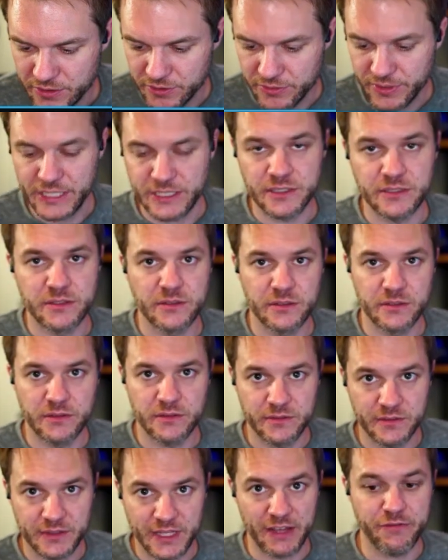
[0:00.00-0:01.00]
Great.
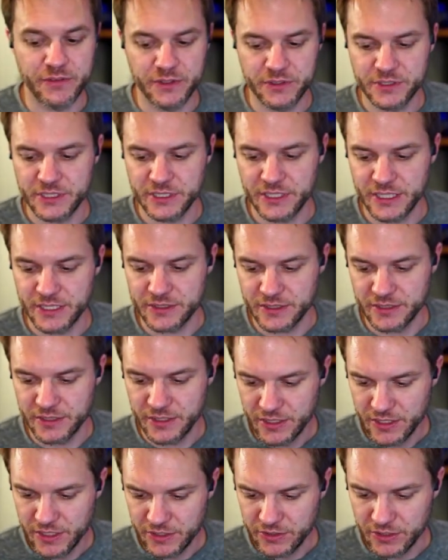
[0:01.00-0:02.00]
That feels connected.
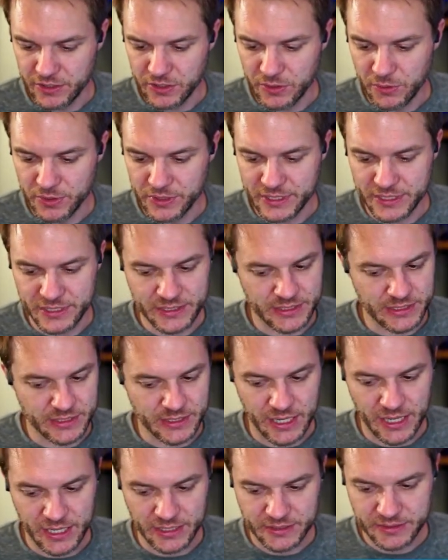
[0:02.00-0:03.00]
The lower lid is
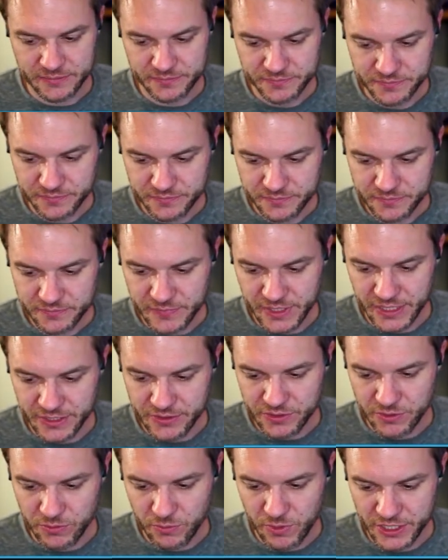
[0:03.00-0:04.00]
not.
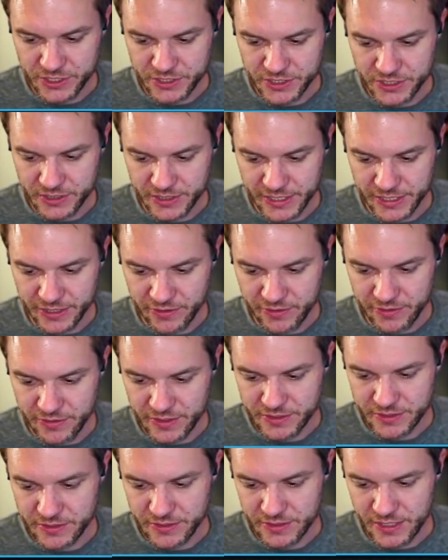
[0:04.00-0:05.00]
And so watching like
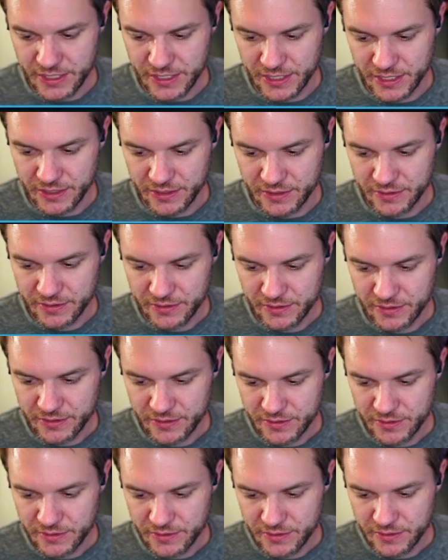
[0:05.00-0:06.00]
this line
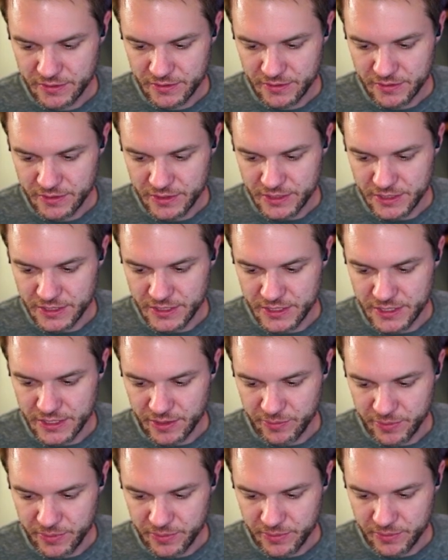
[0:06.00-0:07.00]

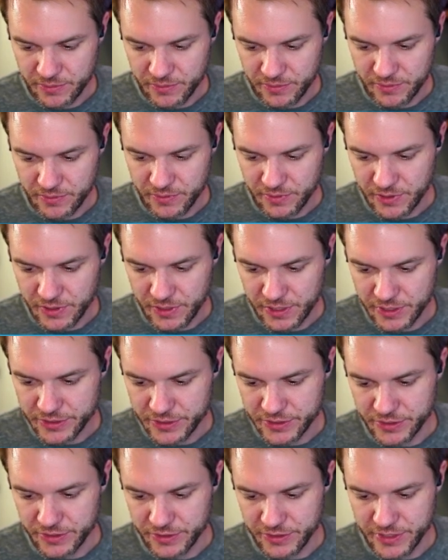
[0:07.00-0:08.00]
dip
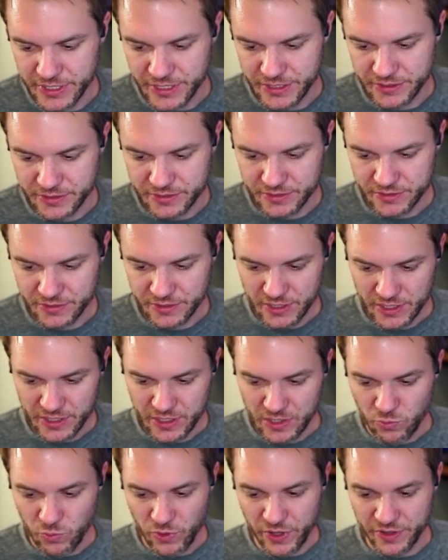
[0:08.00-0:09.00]
under this,
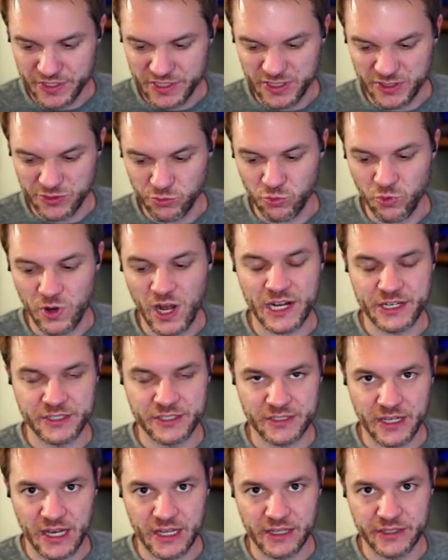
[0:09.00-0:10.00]
while this is rock
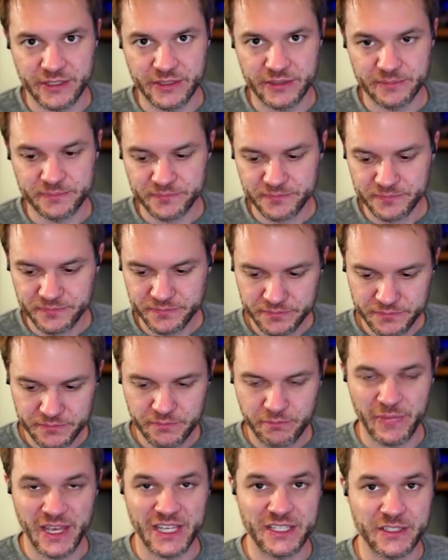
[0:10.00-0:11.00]
solid,
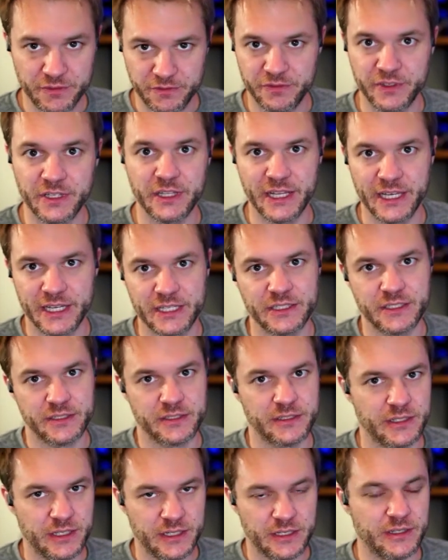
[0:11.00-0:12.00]
makes it feel like
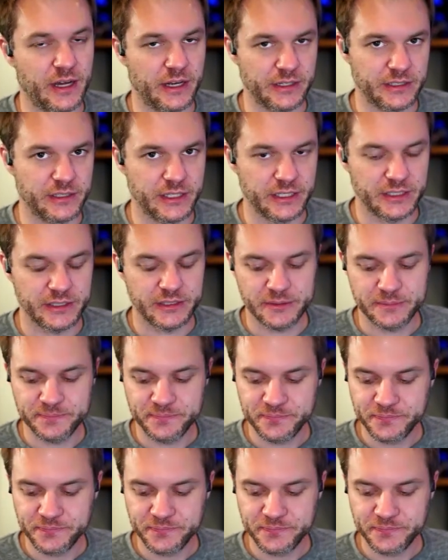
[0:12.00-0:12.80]
it's not connected.